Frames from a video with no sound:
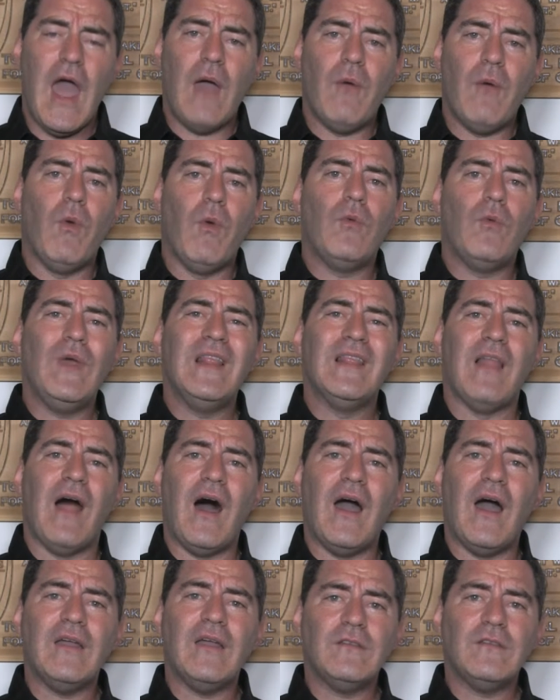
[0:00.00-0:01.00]
And when we
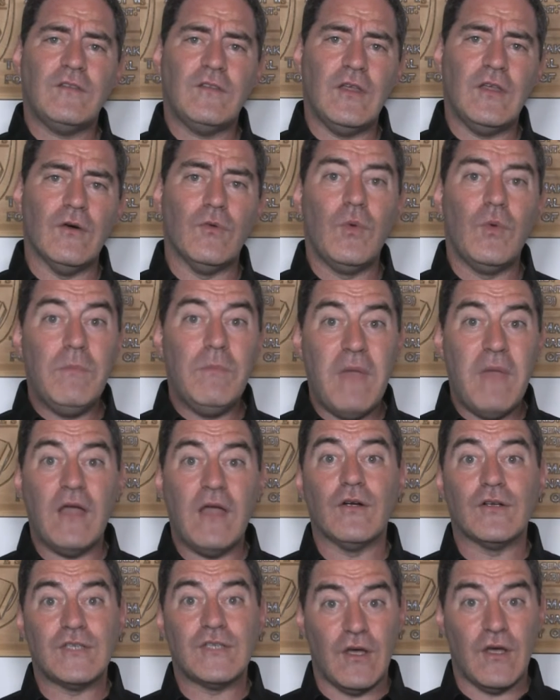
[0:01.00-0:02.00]
lie and steal, we
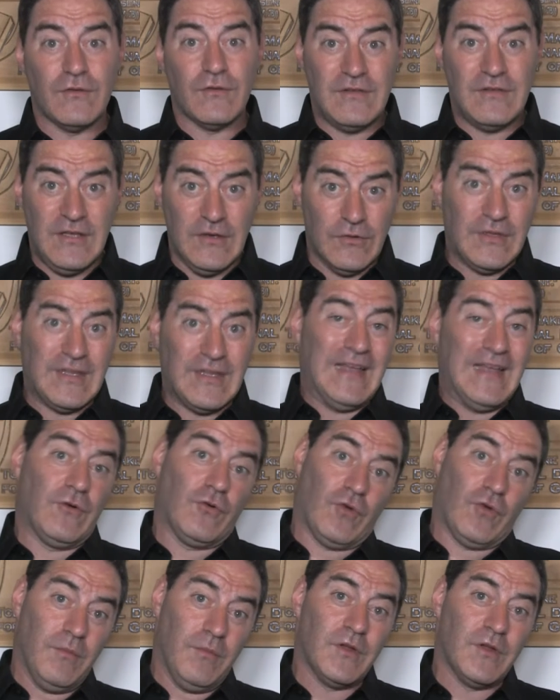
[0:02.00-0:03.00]
make ourselves guilty
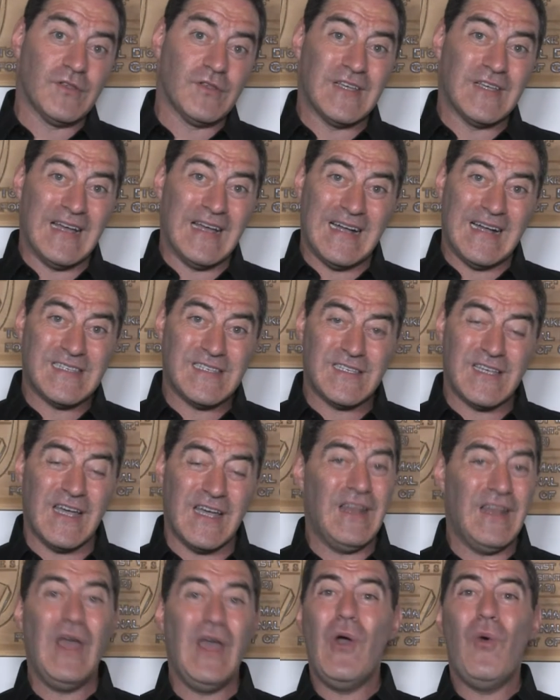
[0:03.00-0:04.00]
and criminals in God's
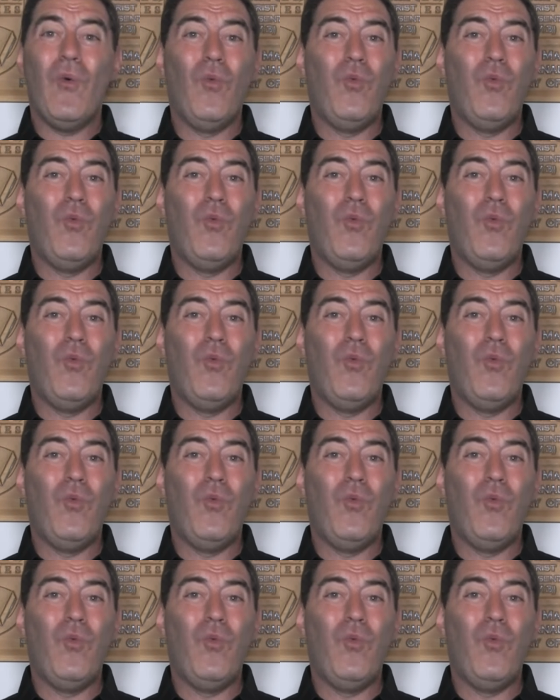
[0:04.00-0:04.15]
sight.